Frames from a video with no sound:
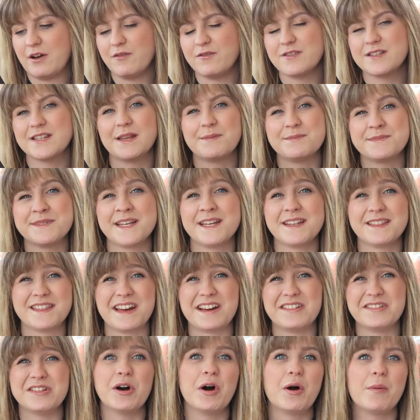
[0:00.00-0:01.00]
Obviously I'm saying
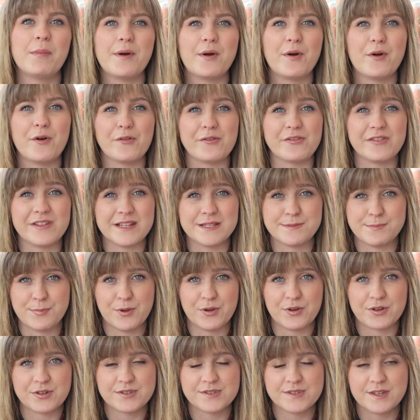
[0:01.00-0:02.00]
that a lot about all of these
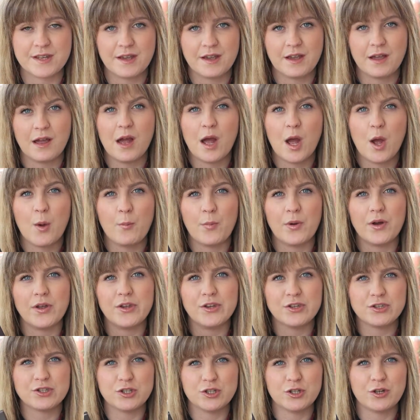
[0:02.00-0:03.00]
books,
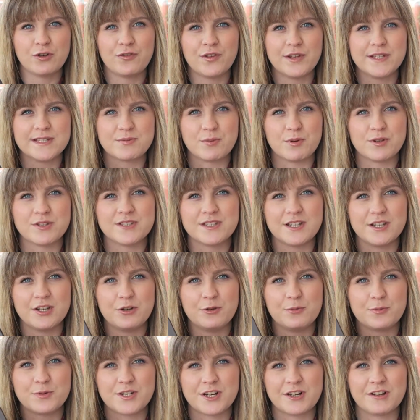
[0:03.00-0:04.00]
but you do if it's ones that
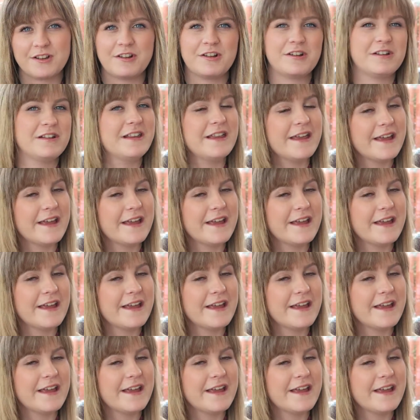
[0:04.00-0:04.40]
you particularly